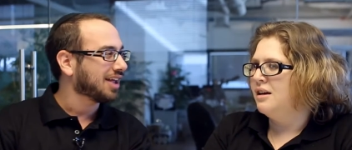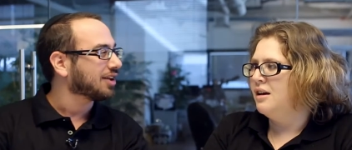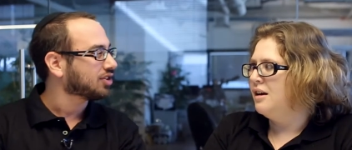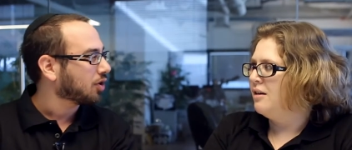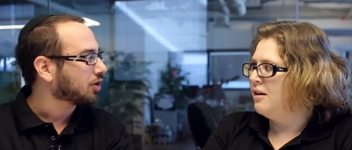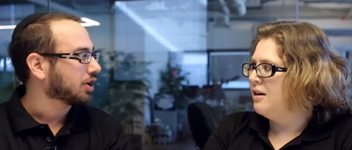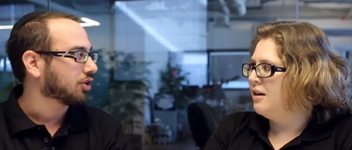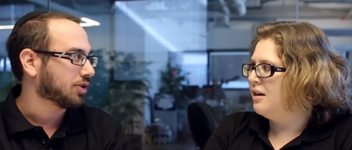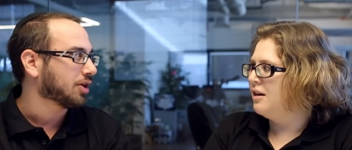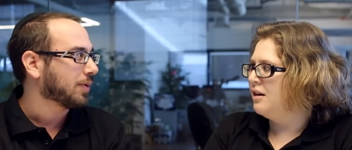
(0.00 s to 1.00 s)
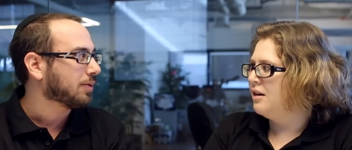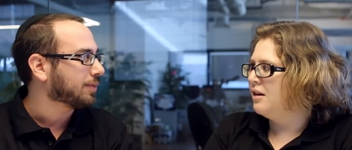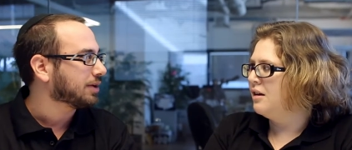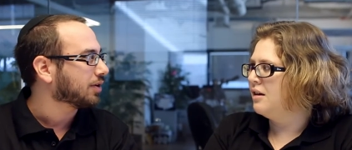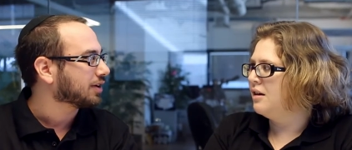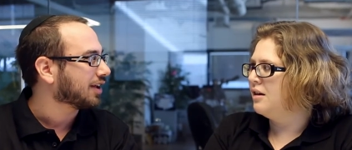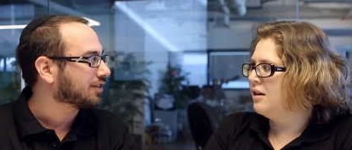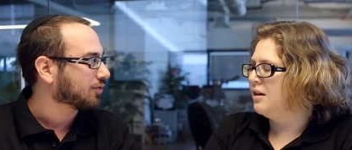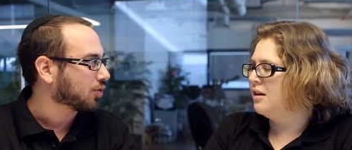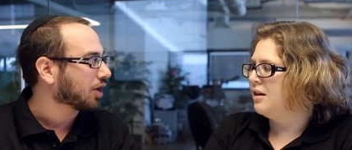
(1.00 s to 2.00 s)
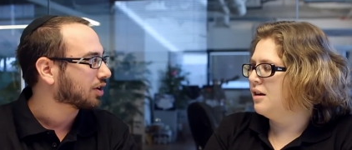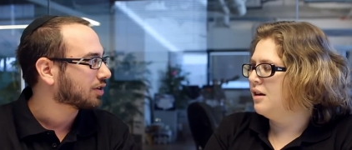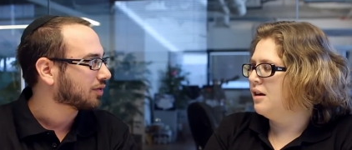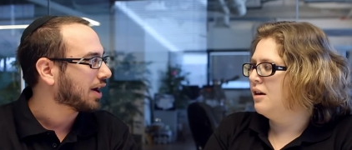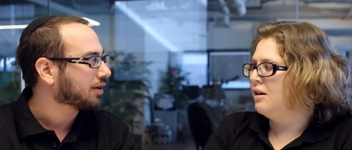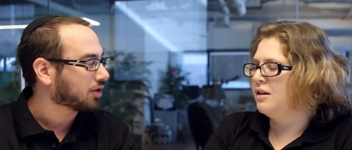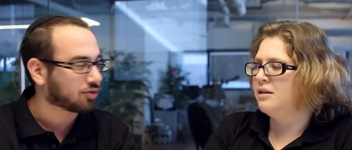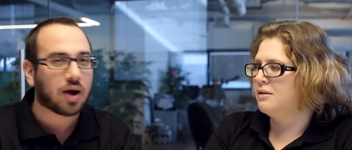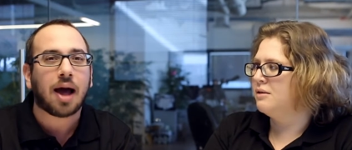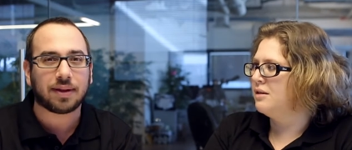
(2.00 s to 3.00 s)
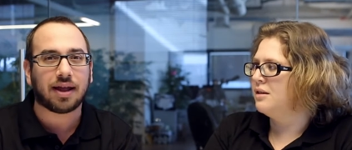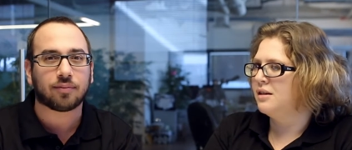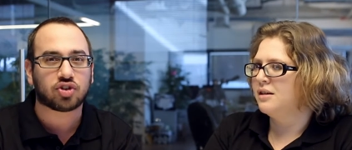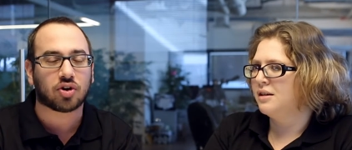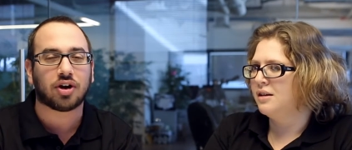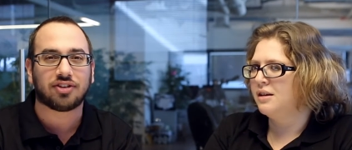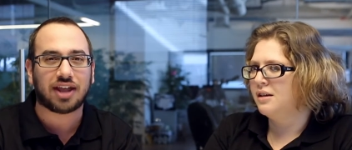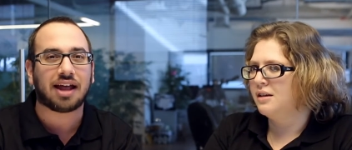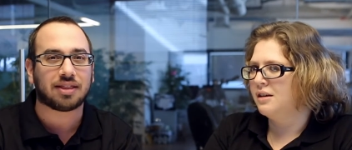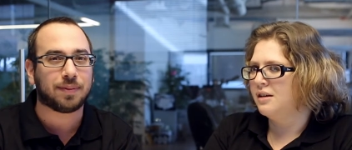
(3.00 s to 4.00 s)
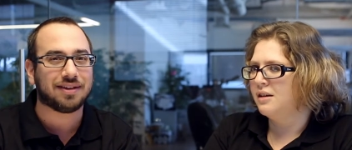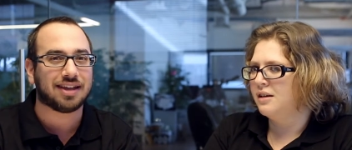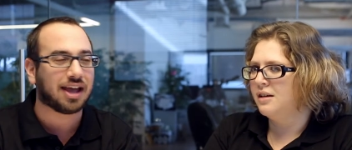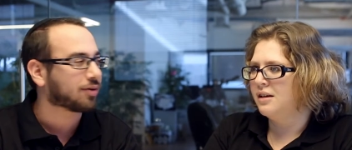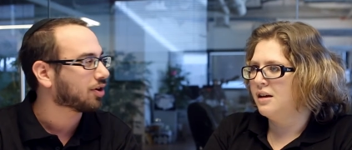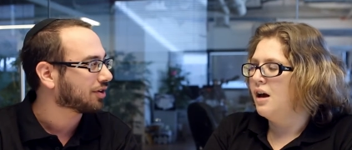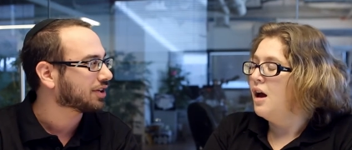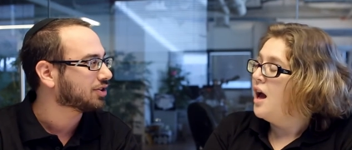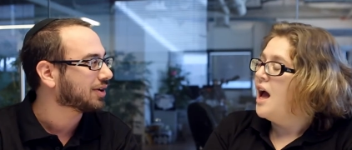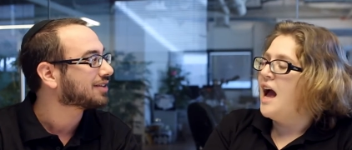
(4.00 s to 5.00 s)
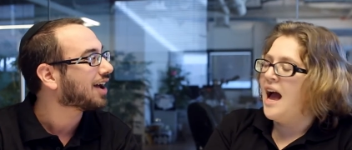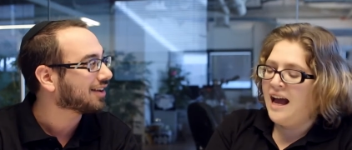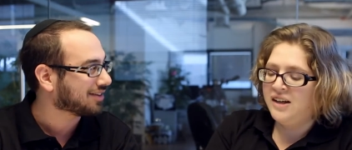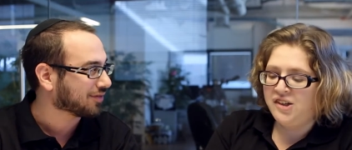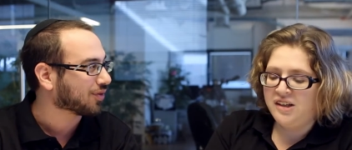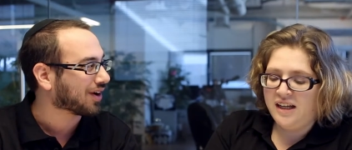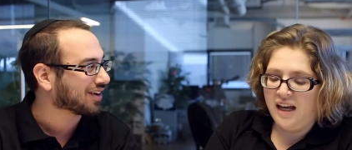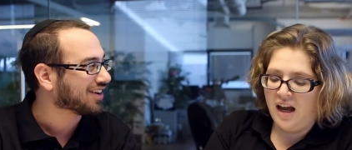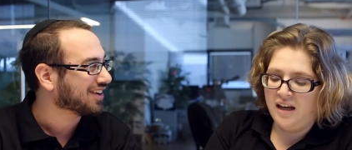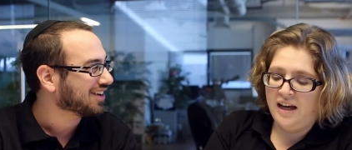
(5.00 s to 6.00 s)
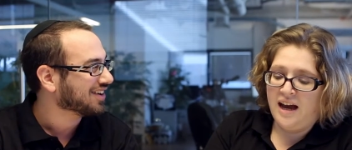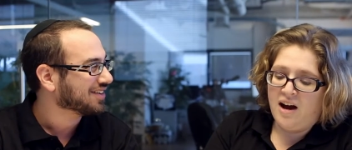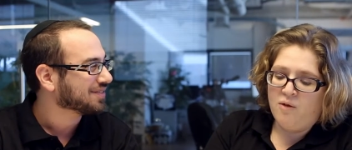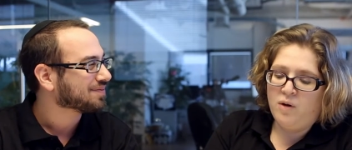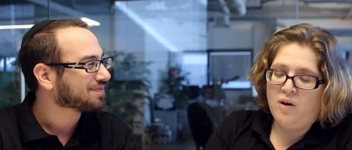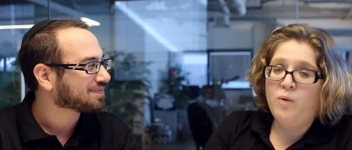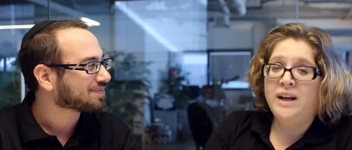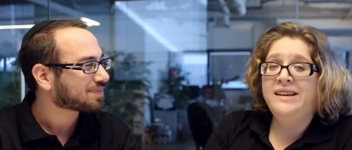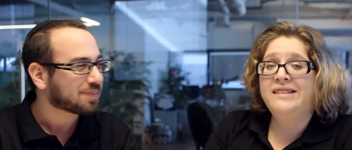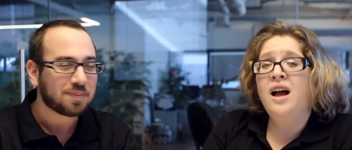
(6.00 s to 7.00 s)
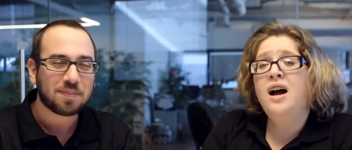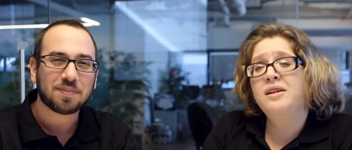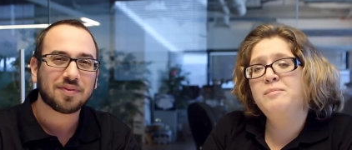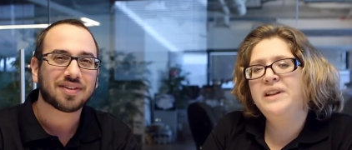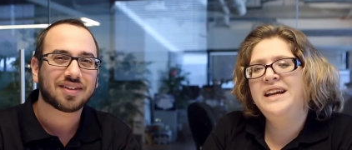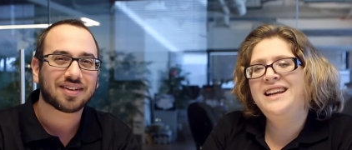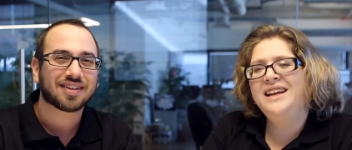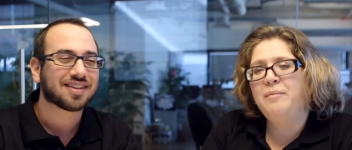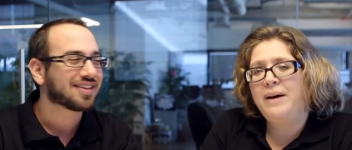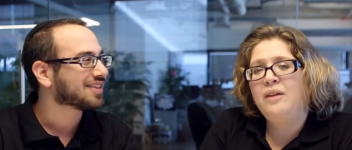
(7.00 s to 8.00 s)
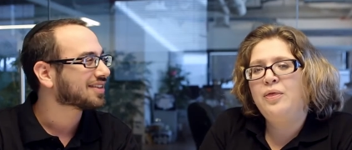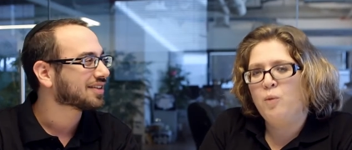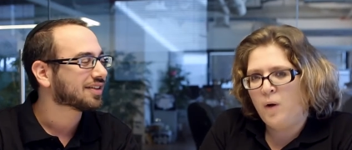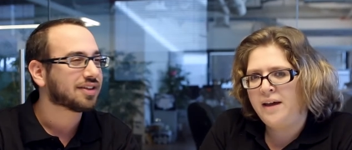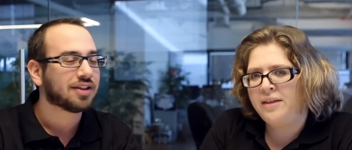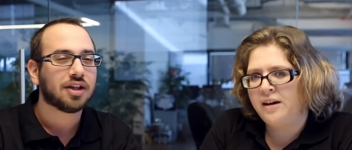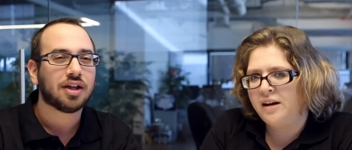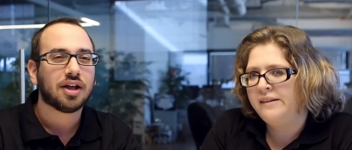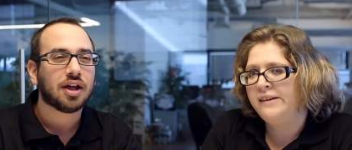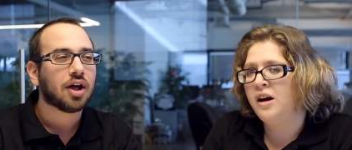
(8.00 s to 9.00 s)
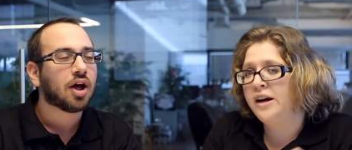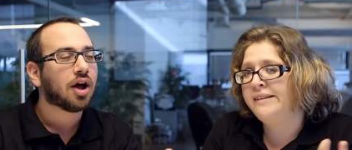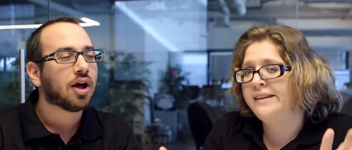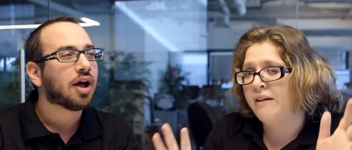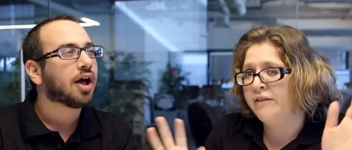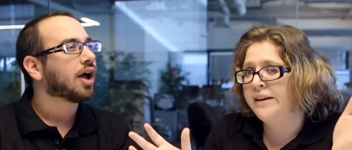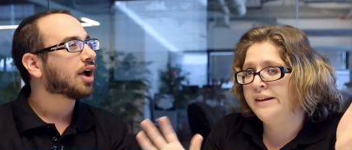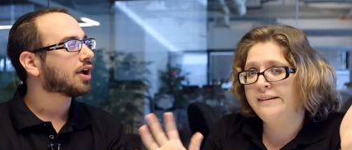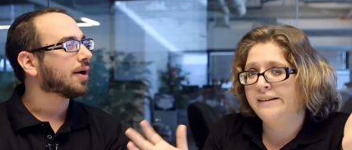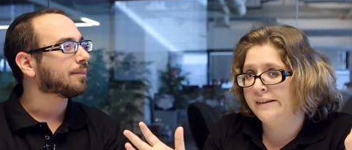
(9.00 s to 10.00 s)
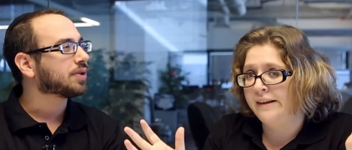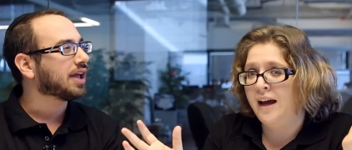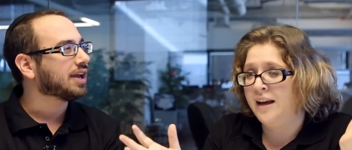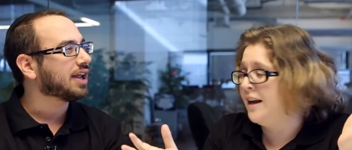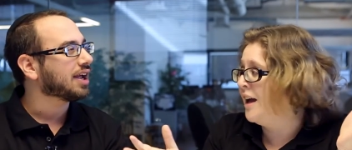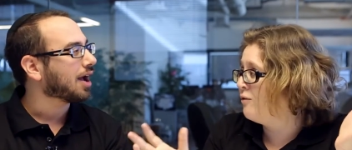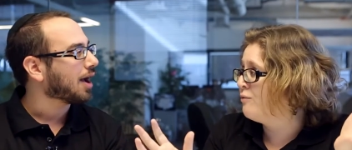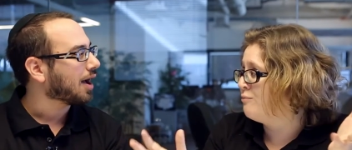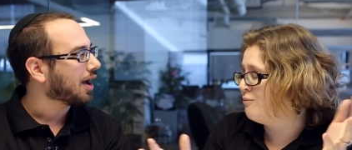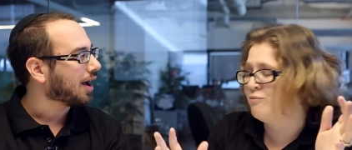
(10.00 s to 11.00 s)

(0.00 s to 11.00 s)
Speaker 1: Yeah, totally, because, you know, we would be doing tons of work, right? Because Robbie, I'm sure, is at the PCA currently doing
Speaker 2: tons of work. Yeah, well, when he's not complaining about the weather, sorry, 70s and
Speaker 1: about raining.